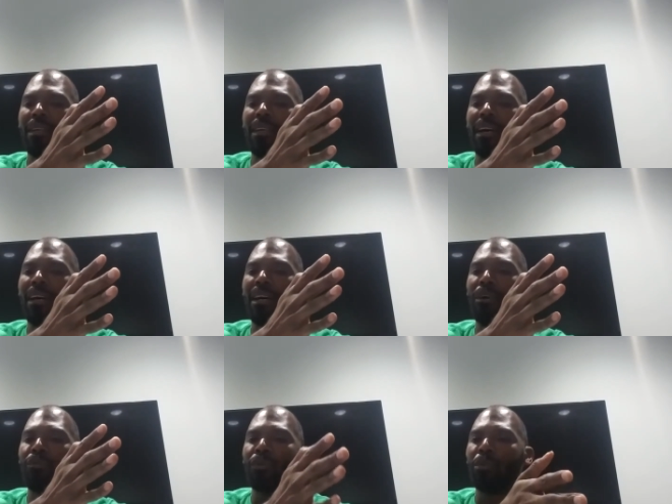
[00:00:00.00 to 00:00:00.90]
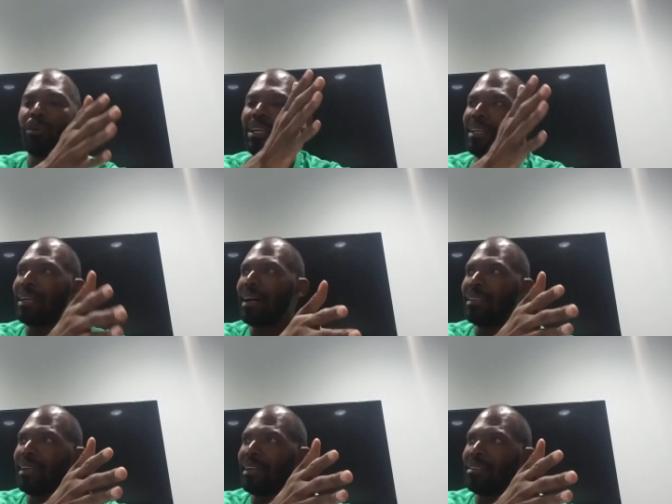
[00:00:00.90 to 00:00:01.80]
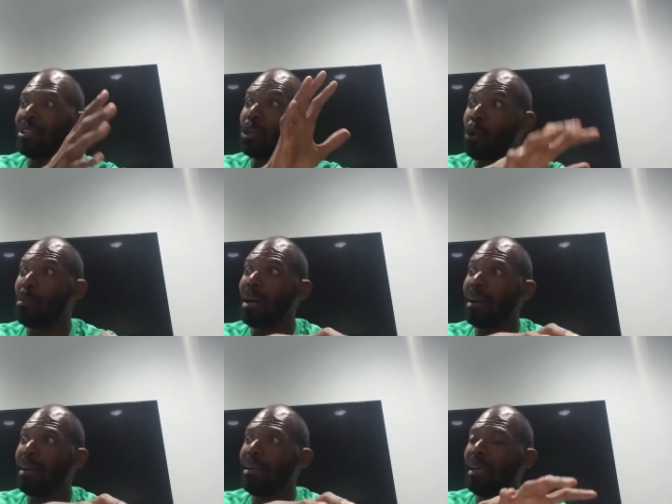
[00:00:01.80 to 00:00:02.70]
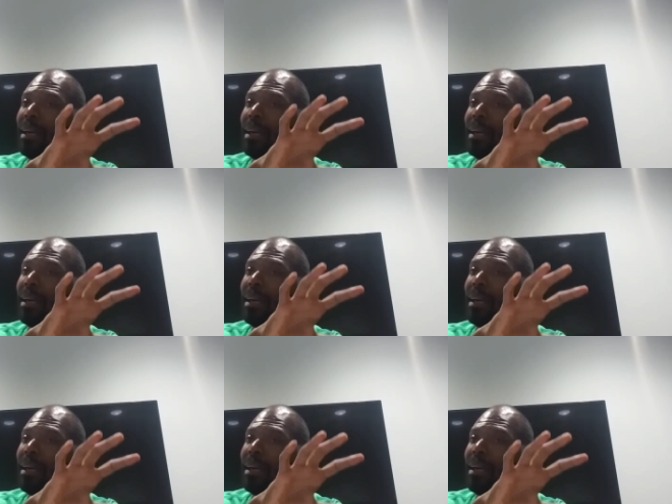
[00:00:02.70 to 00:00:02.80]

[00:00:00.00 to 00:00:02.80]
a rubric and a guideline to go by